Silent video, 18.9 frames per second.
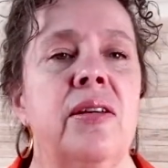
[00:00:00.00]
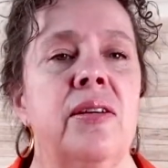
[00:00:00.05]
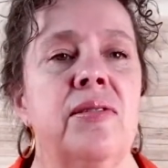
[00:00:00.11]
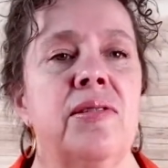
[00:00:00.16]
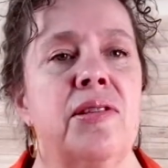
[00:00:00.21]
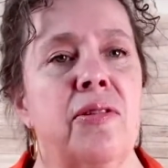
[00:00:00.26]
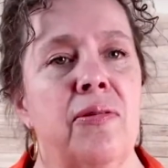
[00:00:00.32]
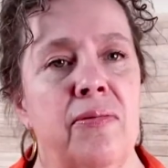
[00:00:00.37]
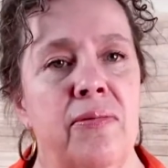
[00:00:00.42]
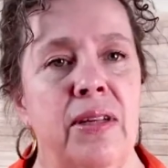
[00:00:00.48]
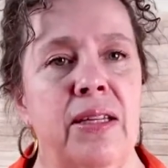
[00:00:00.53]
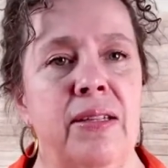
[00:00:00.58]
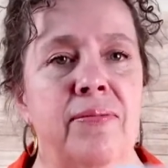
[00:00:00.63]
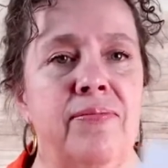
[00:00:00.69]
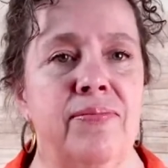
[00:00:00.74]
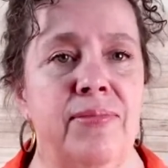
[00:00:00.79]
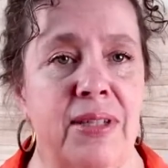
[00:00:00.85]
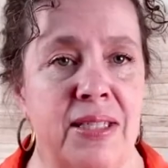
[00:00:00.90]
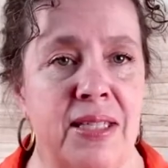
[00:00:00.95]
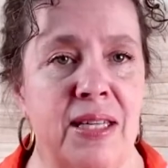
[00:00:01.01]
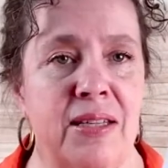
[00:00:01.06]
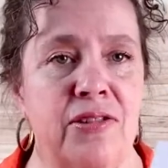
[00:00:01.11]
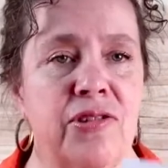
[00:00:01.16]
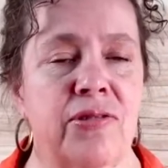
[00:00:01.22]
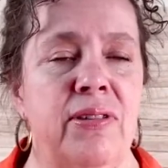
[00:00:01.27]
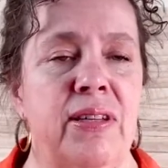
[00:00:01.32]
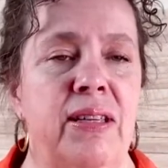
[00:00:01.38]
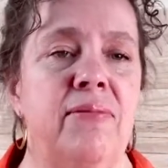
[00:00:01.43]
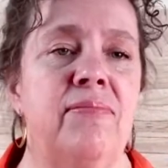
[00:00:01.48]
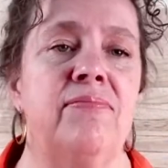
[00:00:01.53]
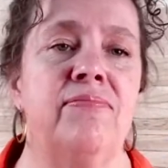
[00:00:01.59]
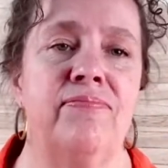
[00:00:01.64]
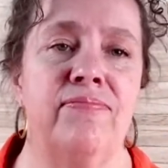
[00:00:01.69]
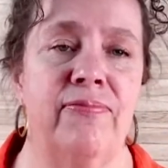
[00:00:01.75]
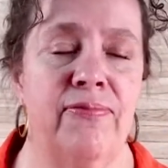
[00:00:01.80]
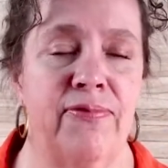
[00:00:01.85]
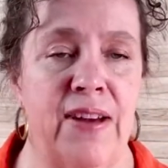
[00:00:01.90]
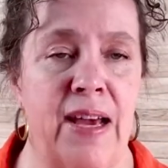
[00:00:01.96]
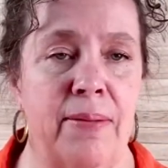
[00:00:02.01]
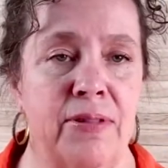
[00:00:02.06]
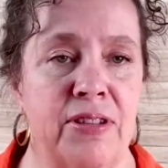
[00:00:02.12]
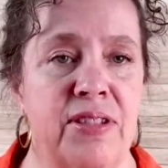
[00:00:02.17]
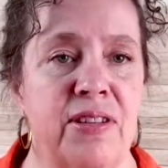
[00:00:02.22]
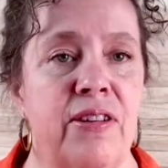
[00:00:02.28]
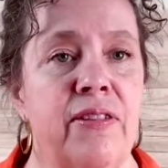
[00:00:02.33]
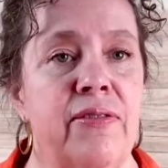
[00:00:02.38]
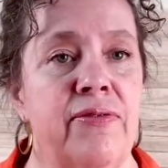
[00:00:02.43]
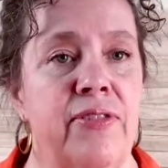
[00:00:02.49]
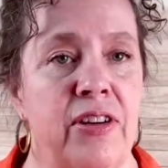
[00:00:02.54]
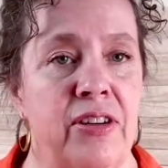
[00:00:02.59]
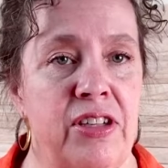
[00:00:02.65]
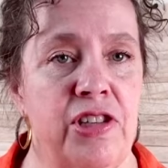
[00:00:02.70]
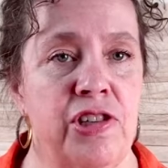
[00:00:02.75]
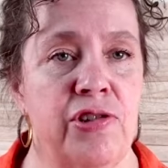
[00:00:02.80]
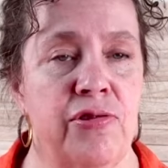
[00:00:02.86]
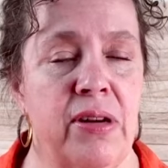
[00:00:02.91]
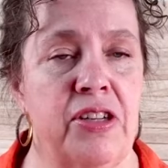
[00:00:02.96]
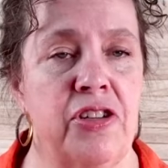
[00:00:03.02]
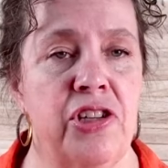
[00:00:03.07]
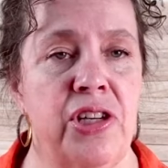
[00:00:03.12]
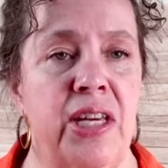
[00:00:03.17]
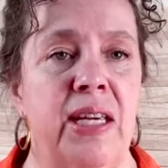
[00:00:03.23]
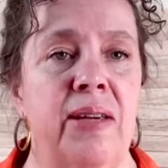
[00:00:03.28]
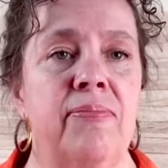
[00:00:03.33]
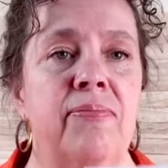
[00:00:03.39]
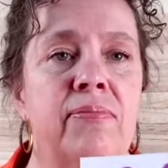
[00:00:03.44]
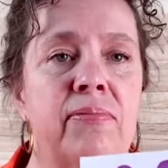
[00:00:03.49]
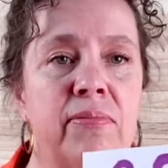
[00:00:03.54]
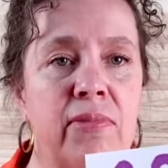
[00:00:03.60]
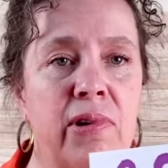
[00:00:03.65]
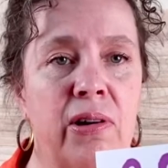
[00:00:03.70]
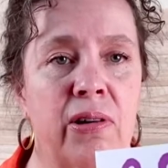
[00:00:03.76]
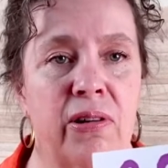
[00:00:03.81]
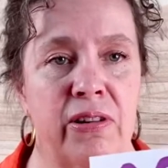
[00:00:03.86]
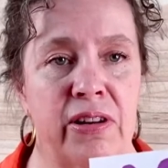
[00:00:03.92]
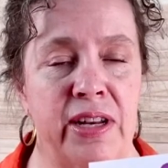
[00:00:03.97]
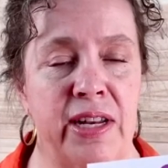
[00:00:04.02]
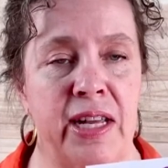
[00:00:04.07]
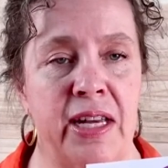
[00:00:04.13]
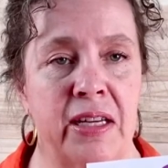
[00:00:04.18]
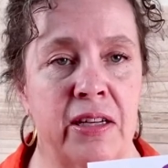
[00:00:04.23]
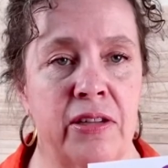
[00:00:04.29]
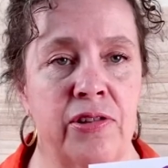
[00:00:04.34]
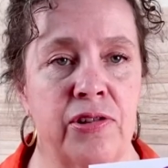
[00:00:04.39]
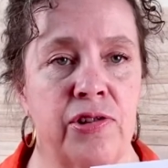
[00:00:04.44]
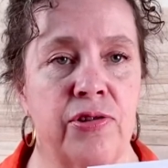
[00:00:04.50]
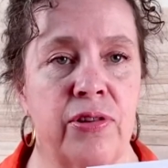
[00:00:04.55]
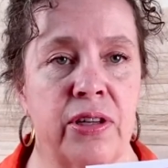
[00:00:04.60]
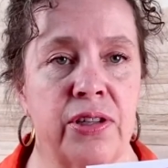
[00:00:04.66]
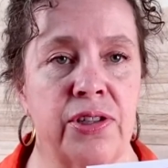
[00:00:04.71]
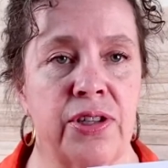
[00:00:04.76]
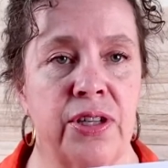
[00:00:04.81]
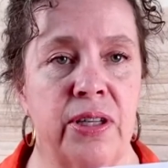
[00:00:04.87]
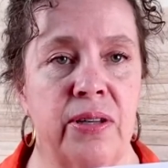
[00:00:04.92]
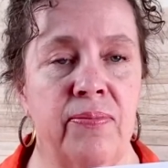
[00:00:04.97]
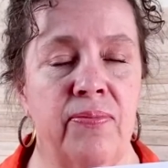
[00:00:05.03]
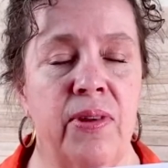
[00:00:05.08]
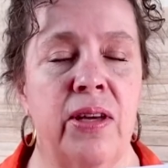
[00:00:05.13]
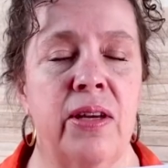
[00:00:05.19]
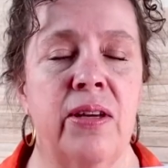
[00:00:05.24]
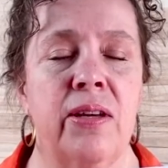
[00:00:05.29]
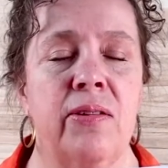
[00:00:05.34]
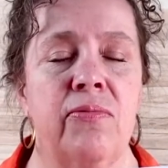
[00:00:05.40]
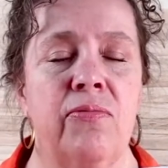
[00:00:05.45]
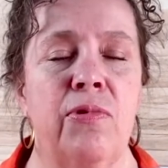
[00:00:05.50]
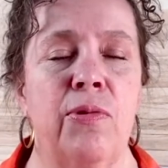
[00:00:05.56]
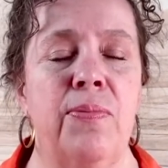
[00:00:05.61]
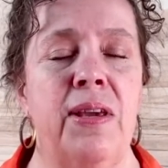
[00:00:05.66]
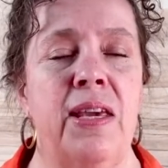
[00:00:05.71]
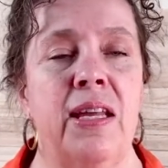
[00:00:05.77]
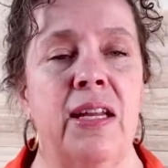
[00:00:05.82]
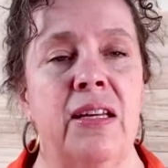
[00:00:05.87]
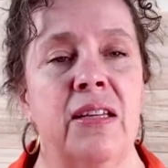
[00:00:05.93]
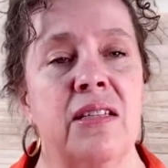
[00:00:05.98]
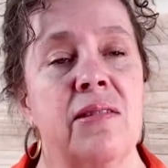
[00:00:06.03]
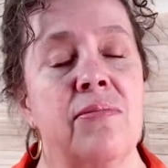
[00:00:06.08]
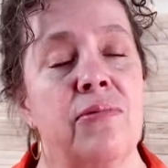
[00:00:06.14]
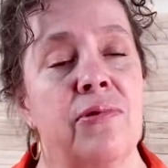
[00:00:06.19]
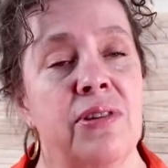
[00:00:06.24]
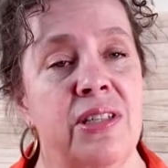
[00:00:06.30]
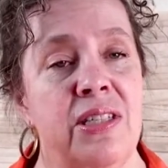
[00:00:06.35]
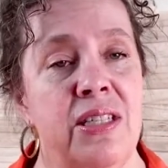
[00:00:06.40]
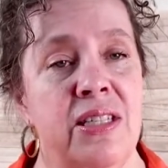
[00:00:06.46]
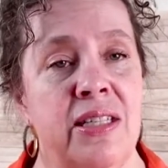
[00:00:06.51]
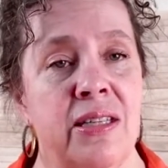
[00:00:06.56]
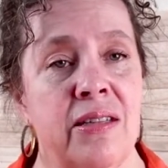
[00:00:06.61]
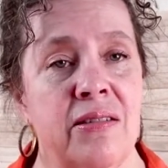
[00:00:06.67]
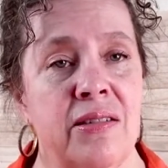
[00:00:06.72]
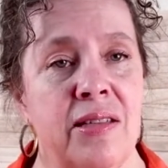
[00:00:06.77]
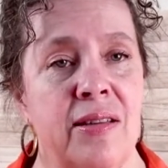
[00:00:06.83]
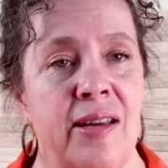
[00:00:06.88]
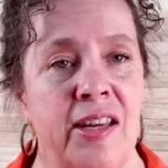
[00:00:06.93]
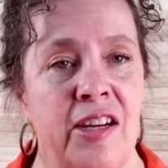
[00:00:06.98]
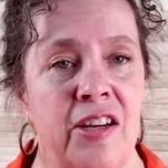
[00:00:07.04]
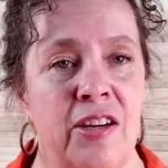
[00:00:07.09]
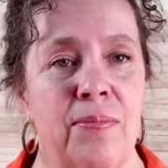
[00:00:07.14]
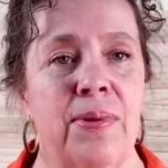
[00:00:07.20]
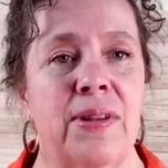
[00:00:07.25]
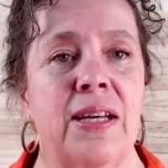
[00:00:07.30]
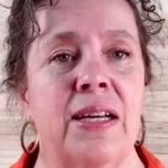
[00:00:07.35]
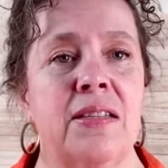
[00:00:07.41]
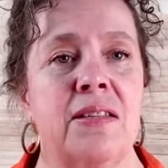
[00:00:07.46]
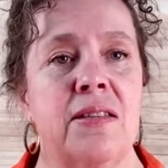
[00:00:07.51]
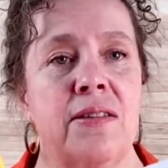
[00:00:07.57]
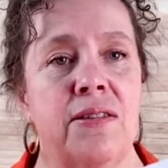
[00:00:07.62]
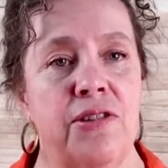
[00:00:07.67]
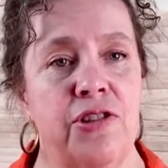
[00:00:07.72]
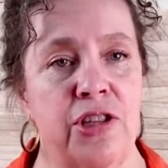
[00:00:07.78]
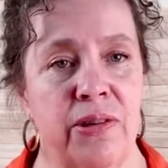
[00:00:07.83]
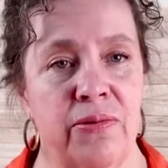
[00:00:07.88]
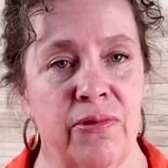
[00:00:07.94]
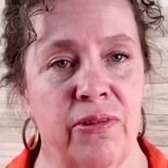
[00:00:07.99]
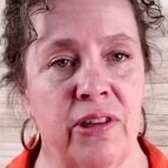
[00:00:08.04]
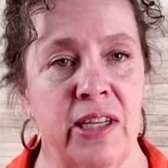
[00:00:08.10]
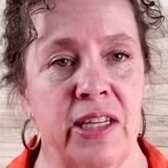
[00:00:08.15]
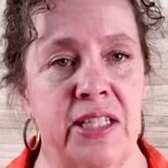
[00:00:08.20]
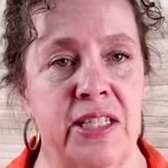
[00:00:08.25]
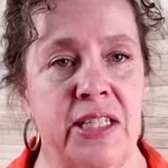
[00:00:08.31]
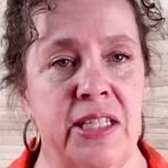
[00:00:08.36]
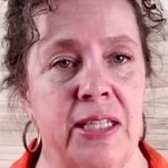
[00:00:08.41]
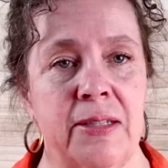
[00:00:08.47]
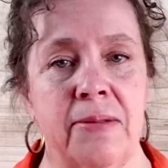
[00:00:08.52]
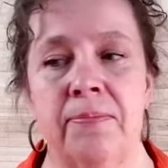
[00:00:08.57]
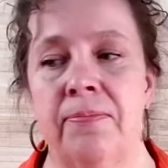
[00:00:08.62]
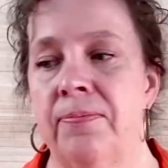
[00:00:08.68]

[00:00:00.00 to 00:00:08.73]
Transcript: So essentially, fabrics that are very stretchy are knit construction. We'll be getting into more details later, but that's the general idea.